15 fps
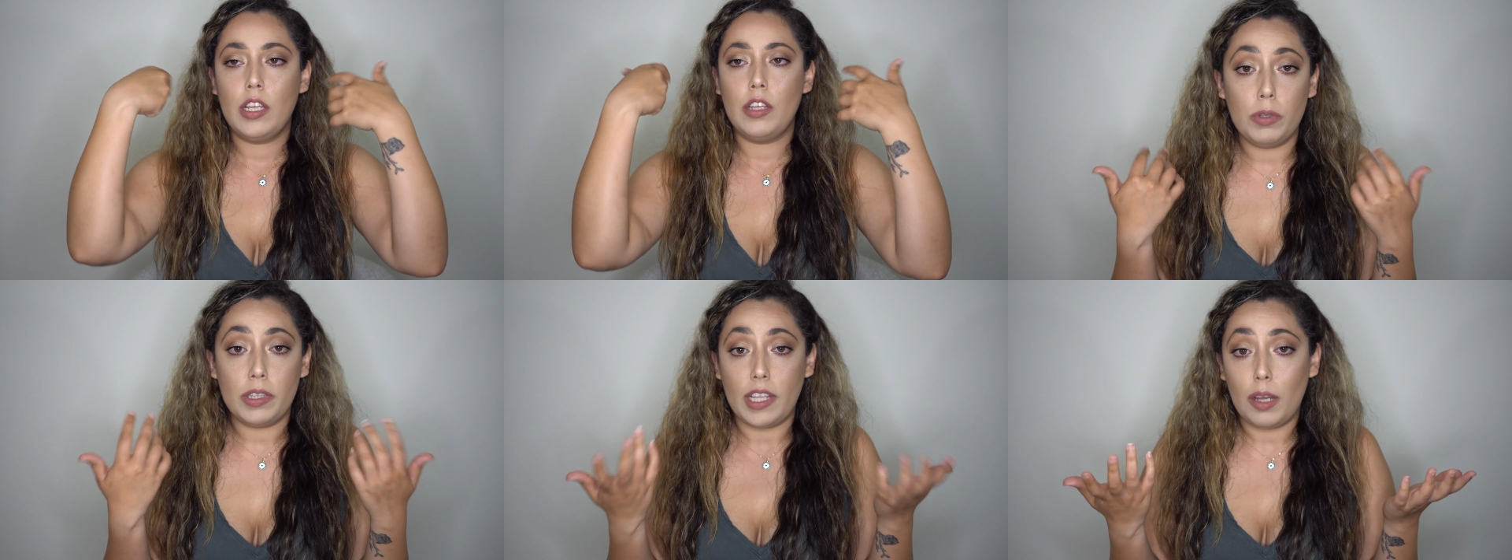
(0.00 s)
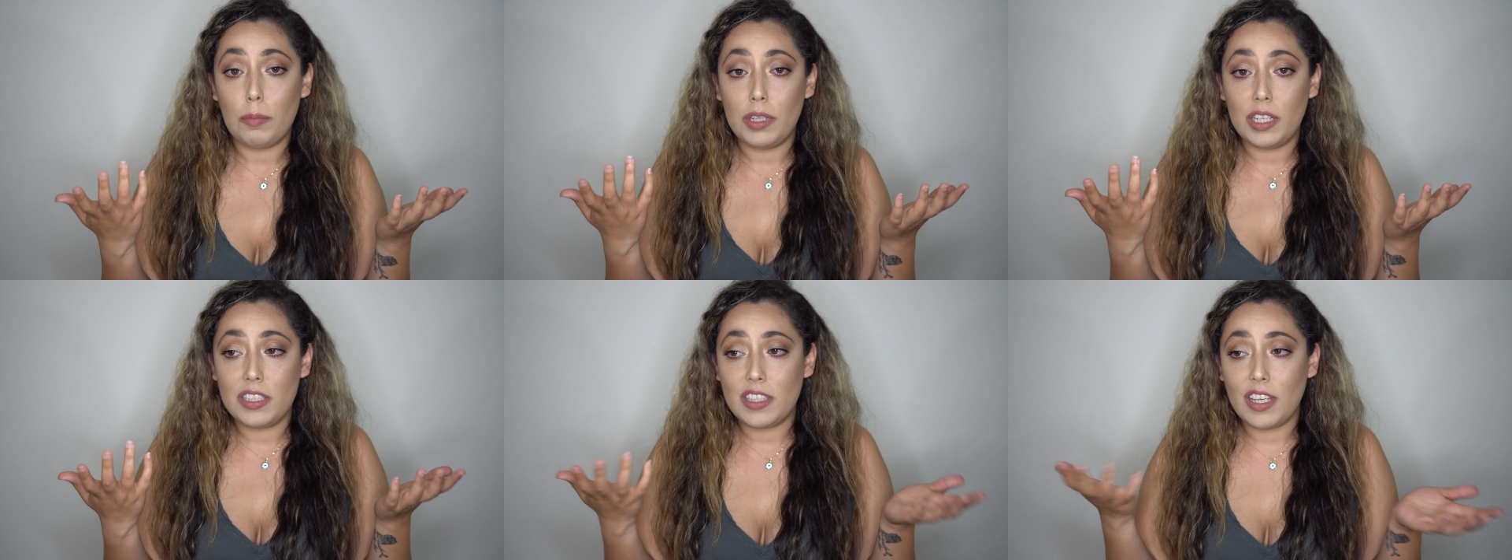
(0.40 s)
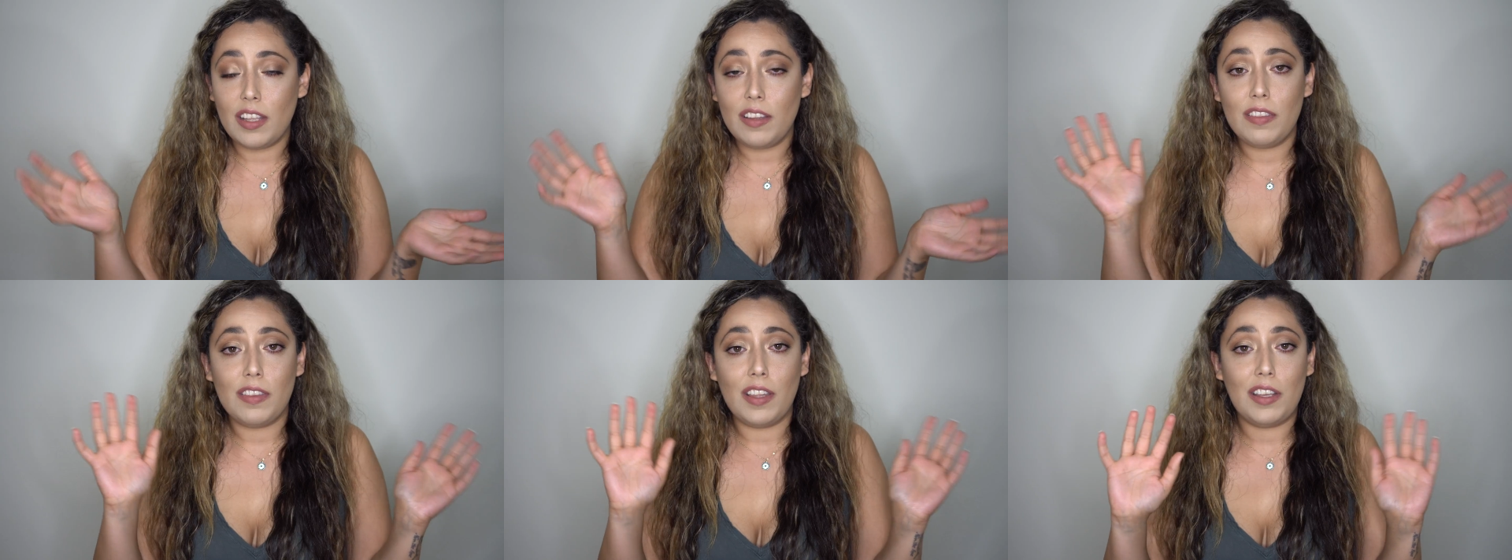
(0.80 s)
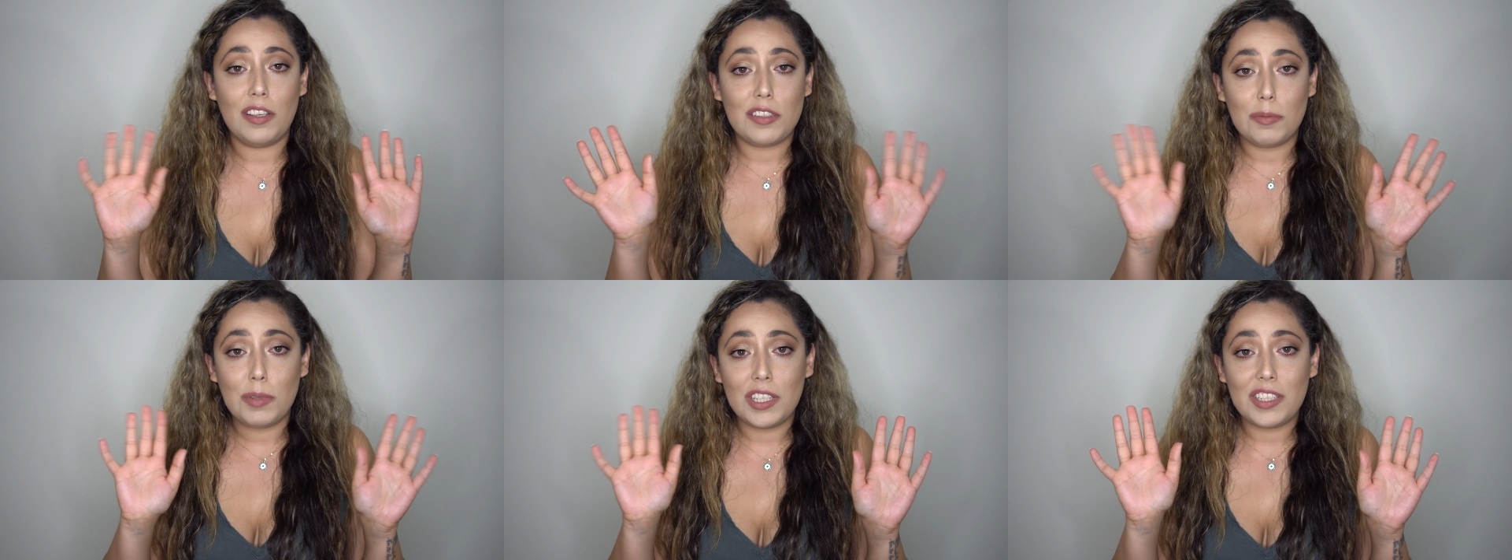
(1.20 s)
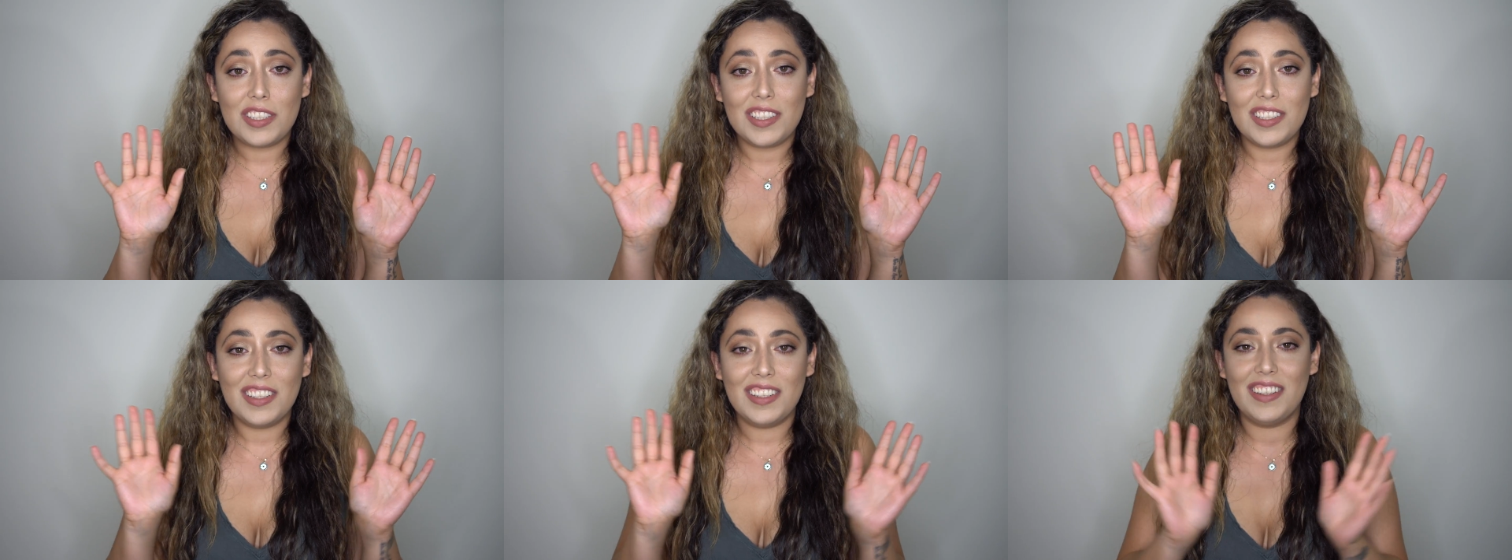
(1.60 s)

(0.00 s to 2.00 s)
With that being said, thank you so much.